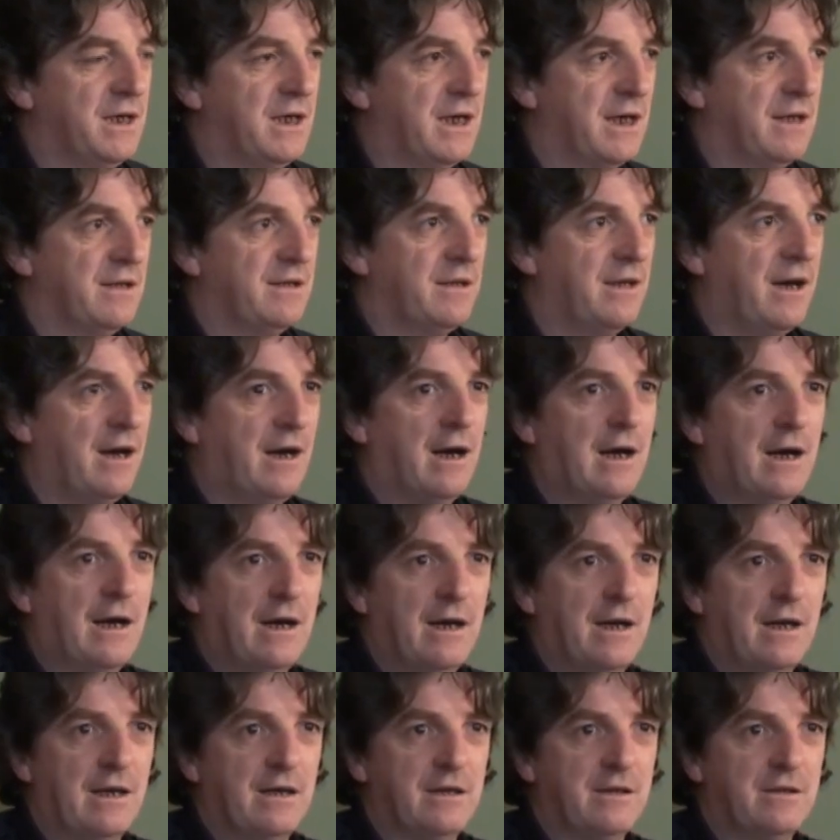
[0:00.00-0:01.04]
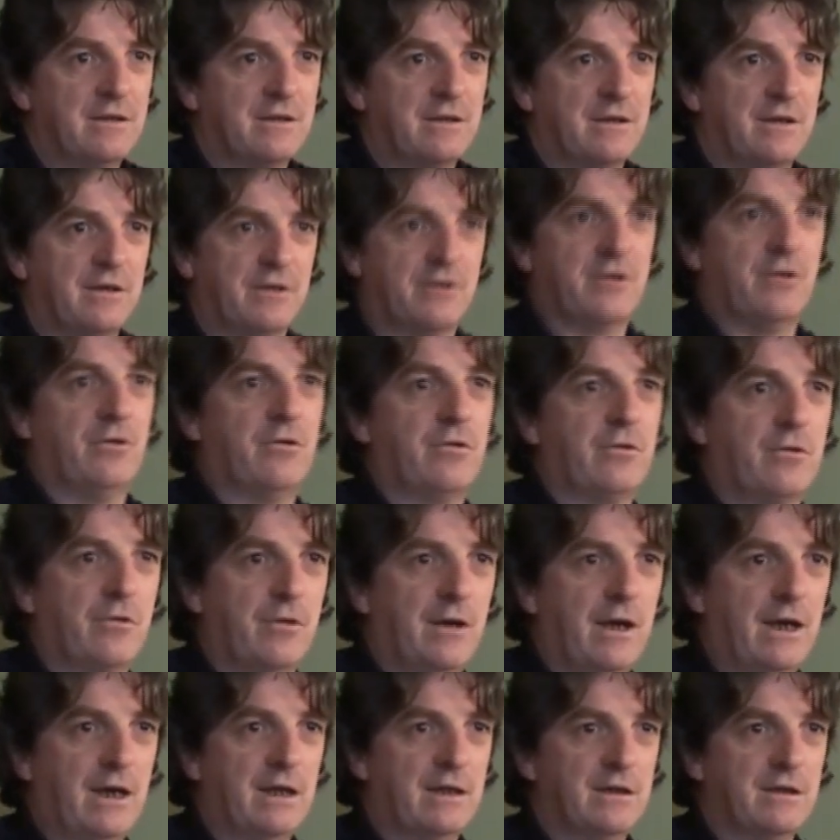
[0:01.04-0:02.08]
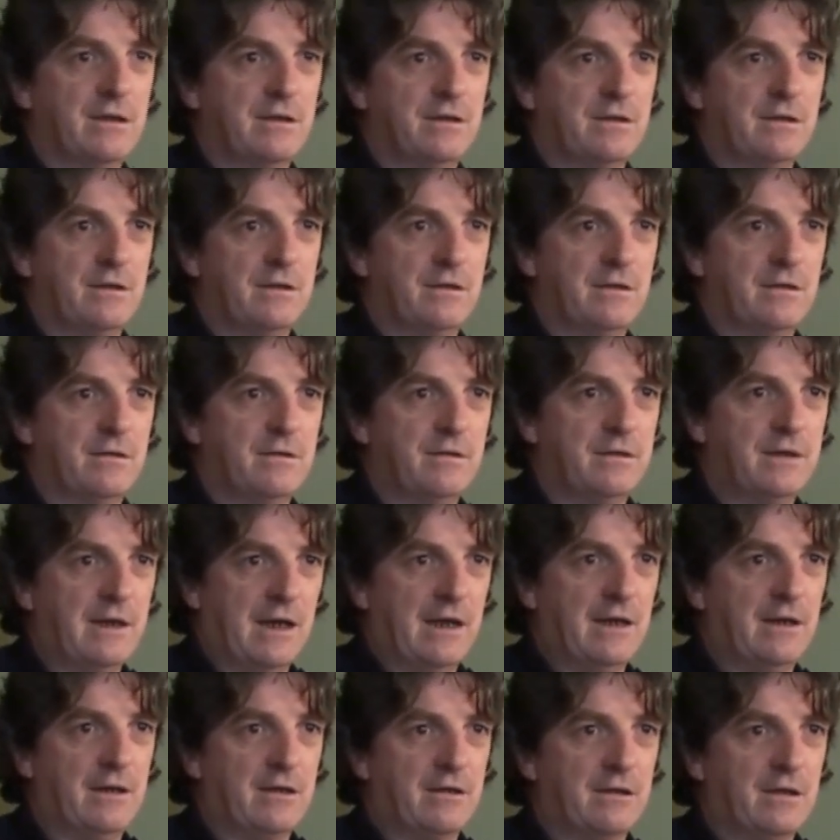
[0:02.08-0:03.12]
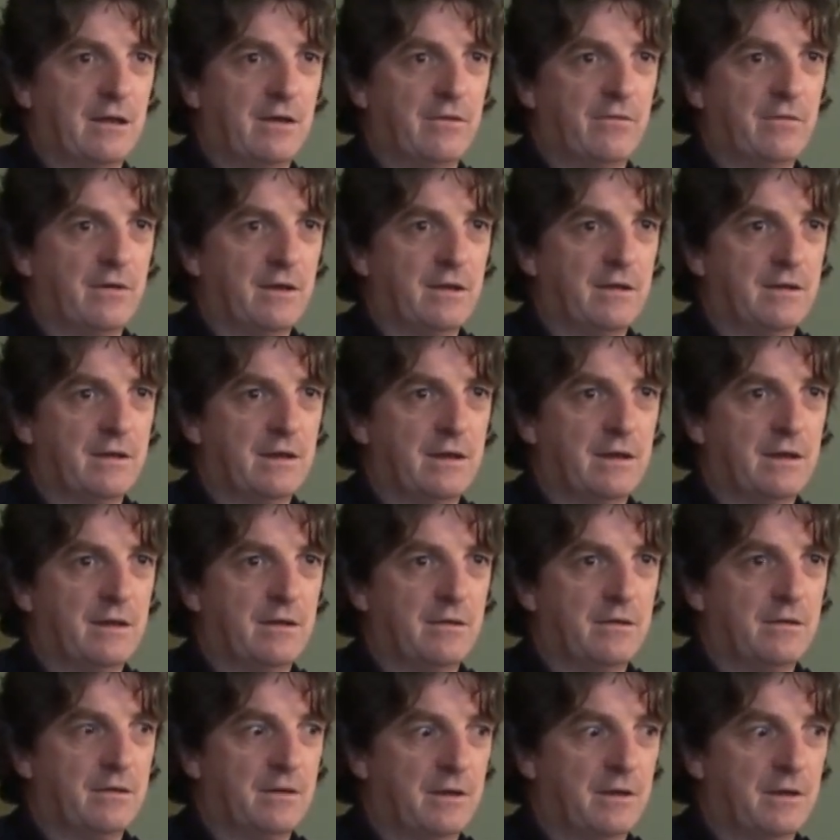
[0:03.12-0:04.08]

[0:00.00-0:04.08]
you get the highs and it's all great and daddy's loving, and then